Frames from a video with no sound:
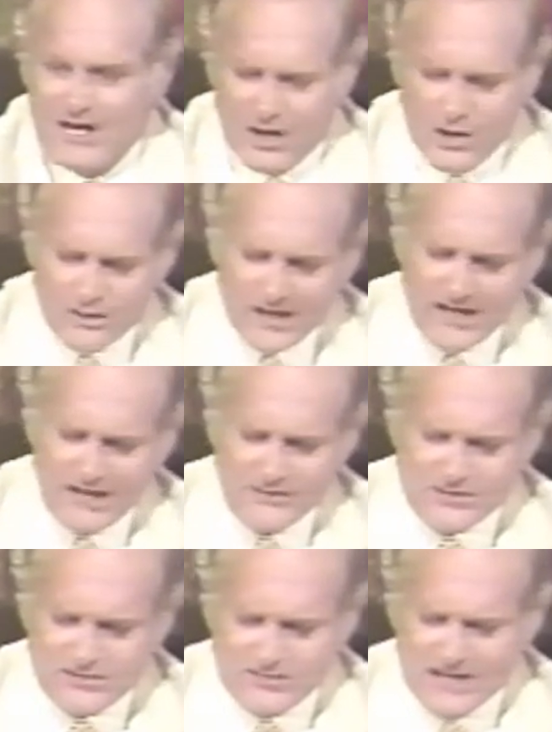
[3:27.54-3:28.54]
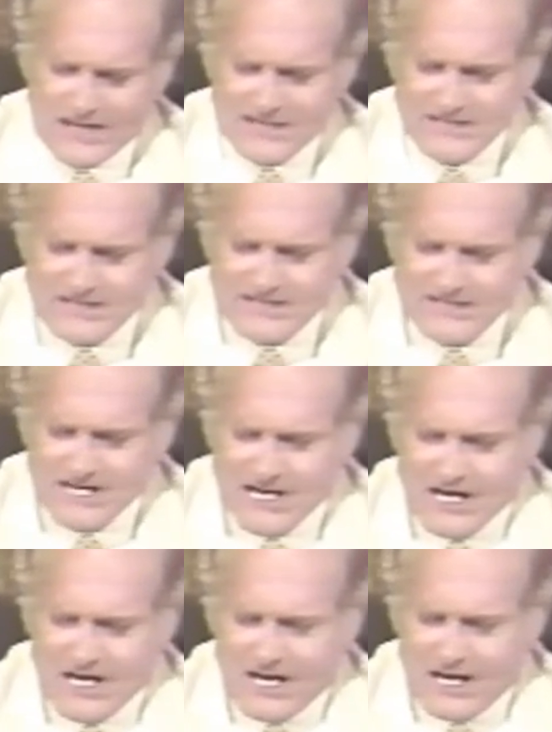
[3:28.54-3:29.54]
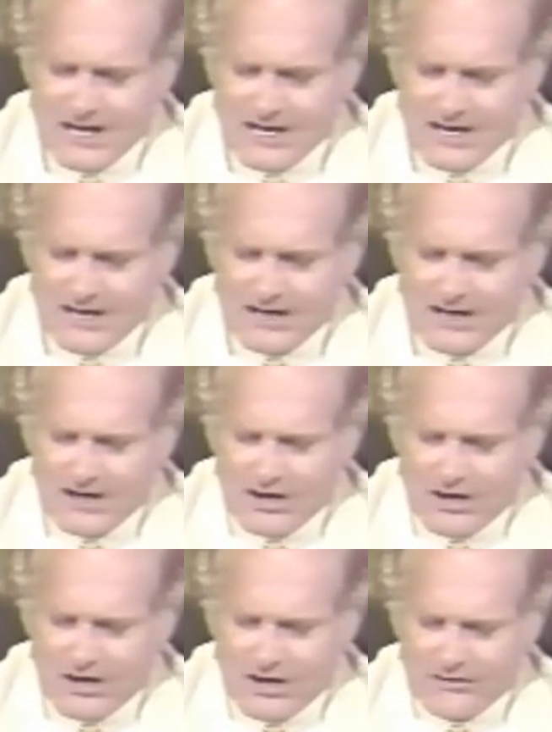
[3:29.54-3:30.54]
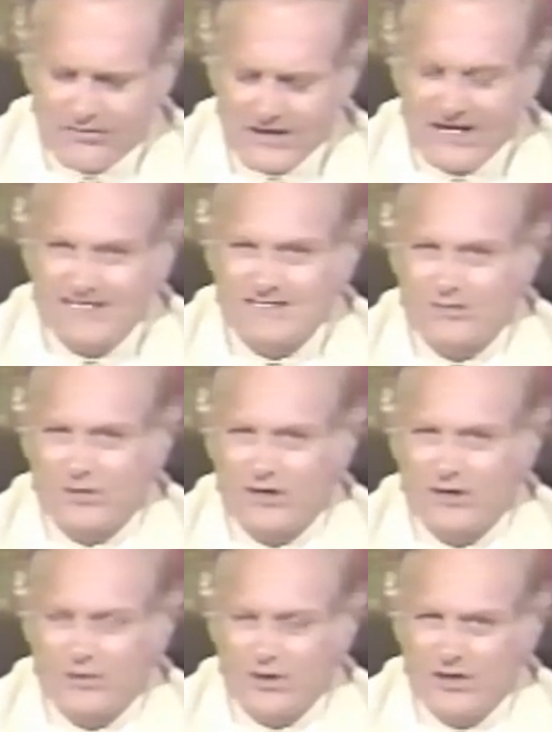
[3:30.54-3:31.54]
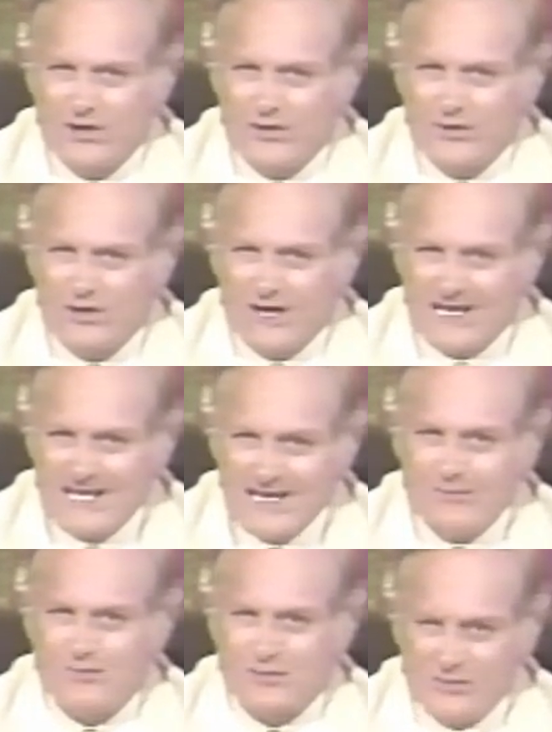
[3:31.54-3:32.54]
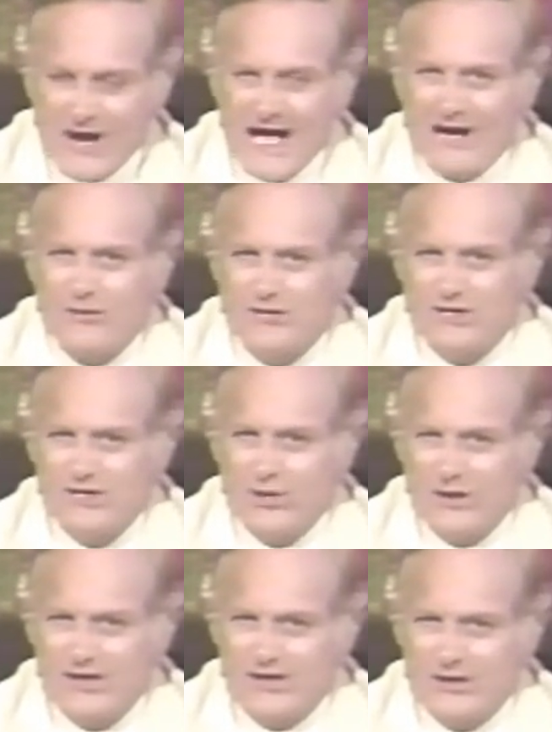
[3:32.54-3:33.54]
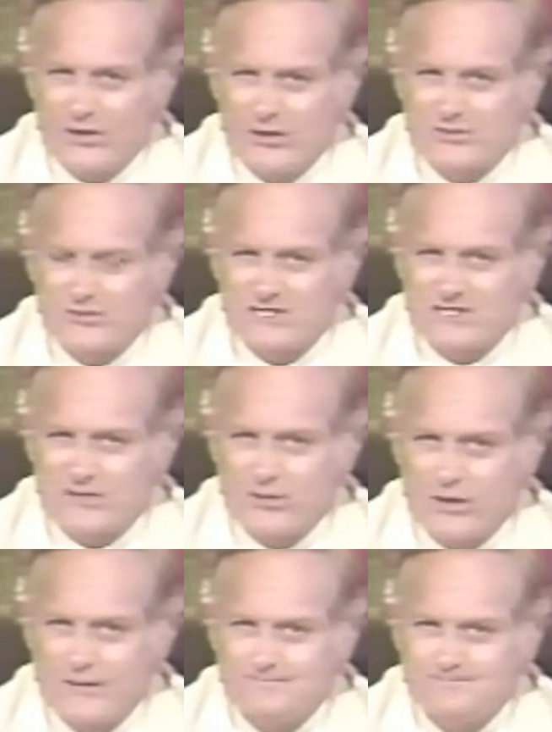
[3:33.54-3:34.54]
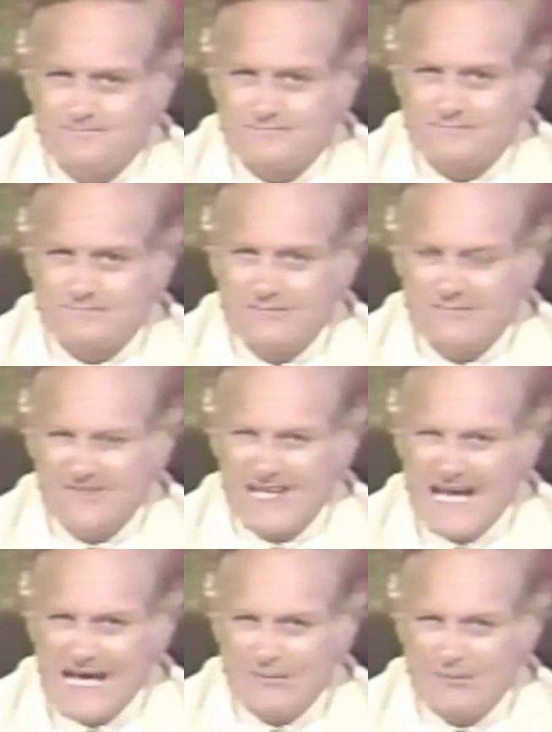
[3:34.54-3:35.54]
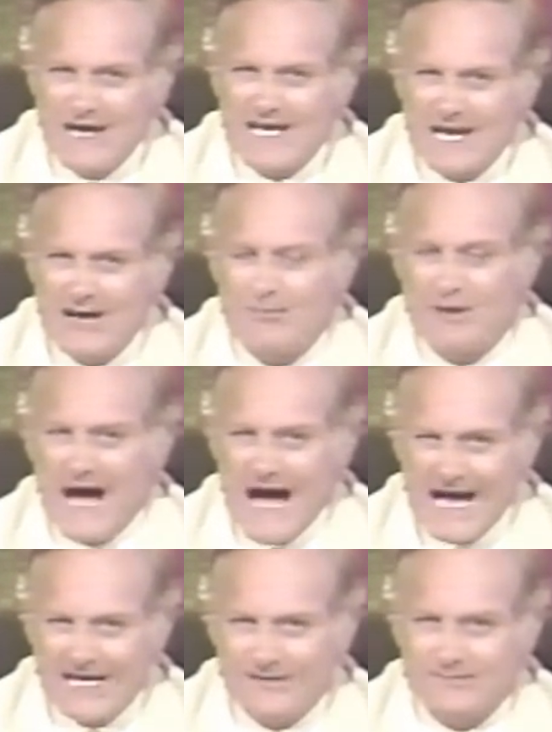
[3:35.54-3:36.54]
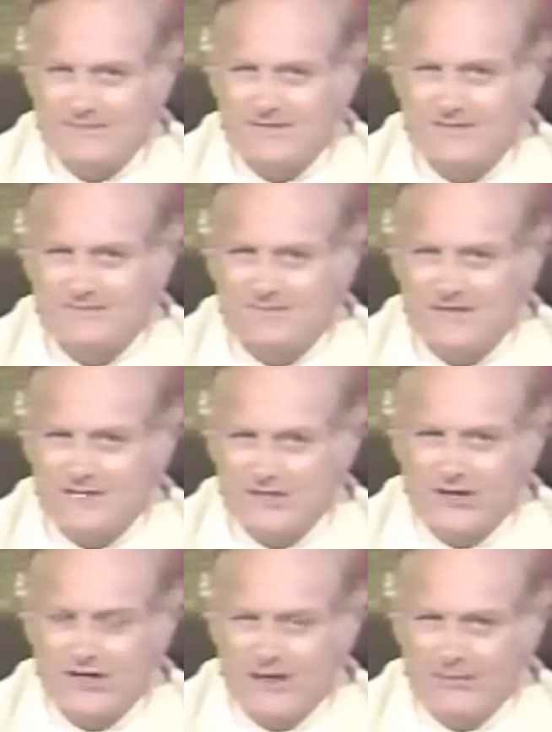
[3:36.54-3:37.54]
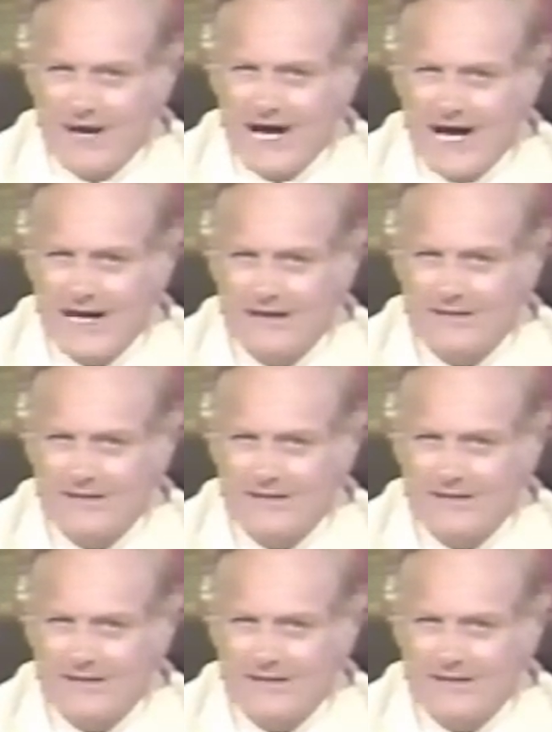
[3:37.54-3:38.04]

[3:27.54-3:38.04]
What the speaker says: Okay, other strategies are things where you keep track when you go into the grocery store and make up items that you're going to buy.